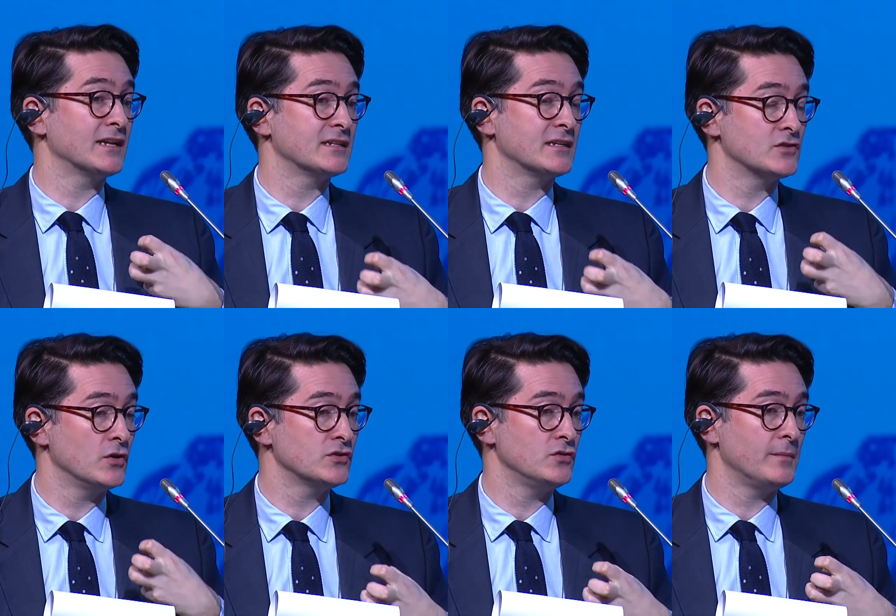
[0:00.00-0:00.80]
like to
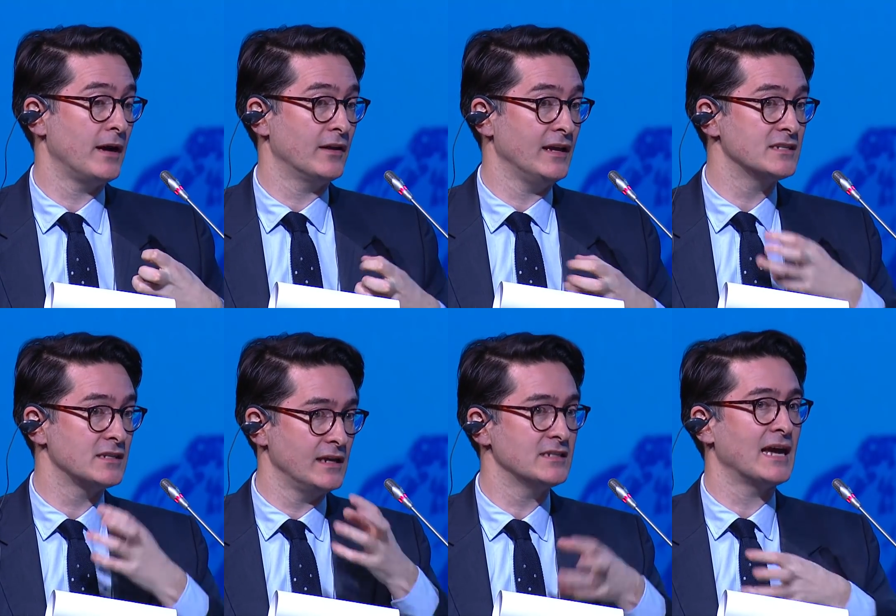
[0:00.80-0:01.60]
talk to you about
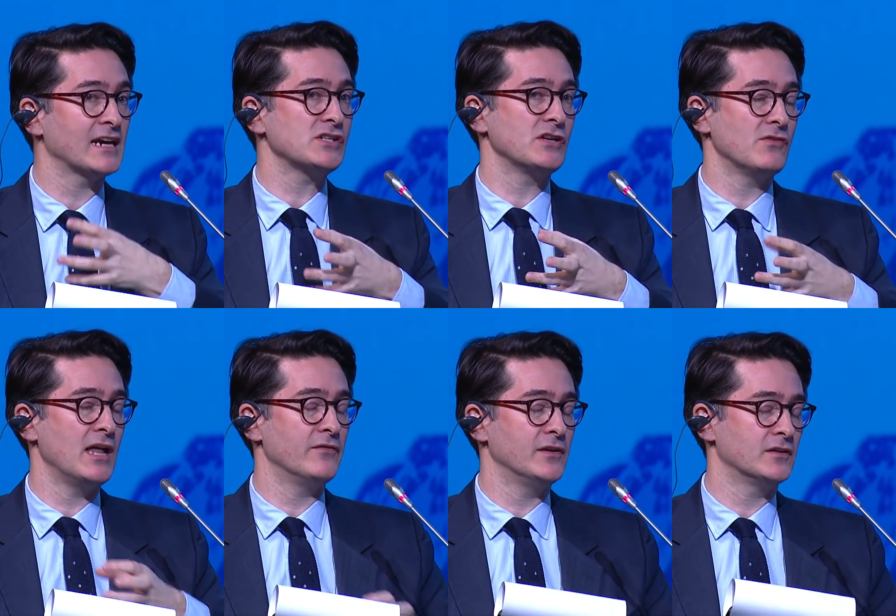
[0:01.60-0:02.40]
is actually
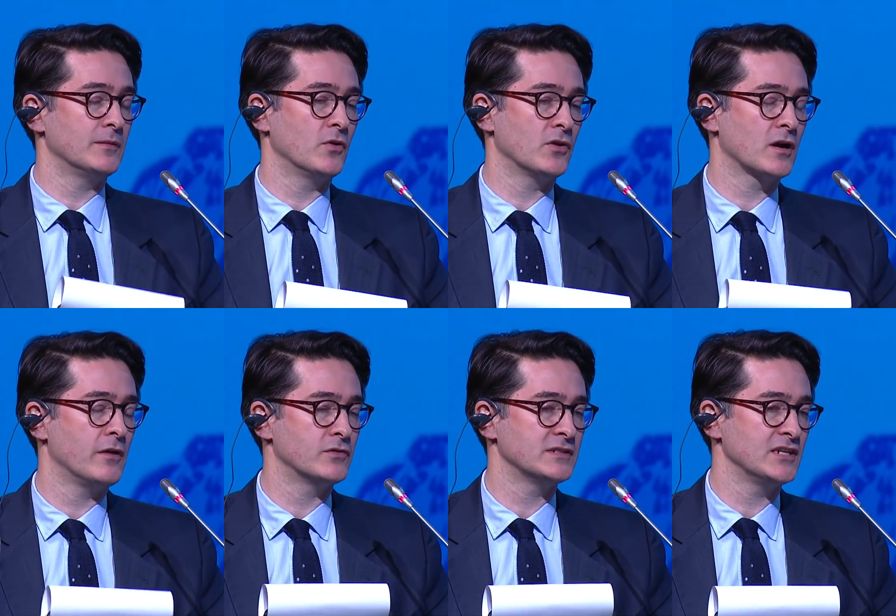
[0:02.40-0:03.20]
relevant to the broader
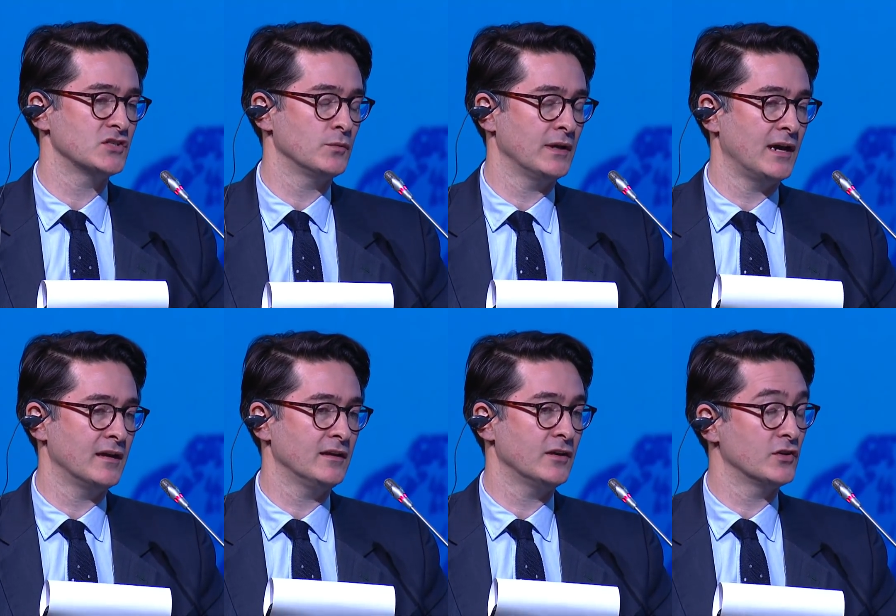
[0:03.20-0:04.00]
conversation we
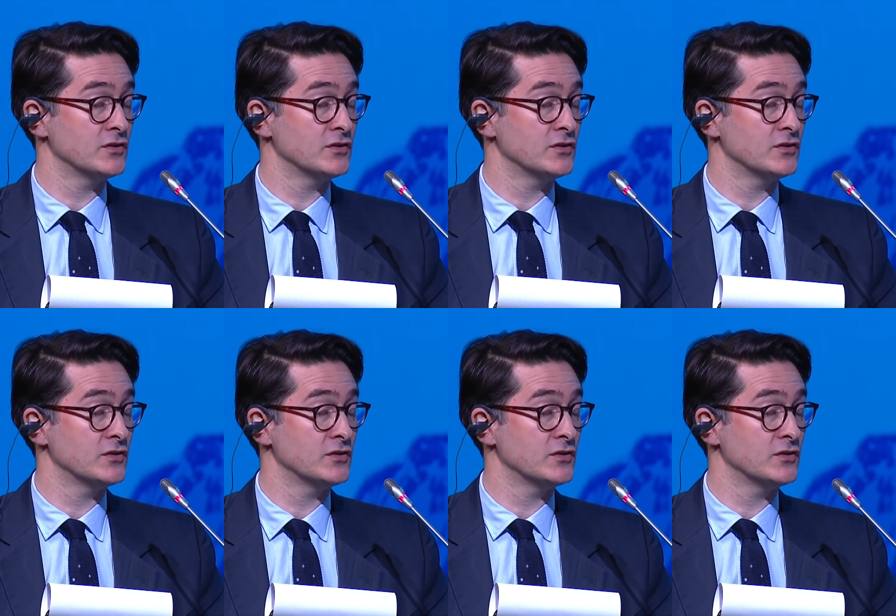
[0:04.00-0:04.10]
had here.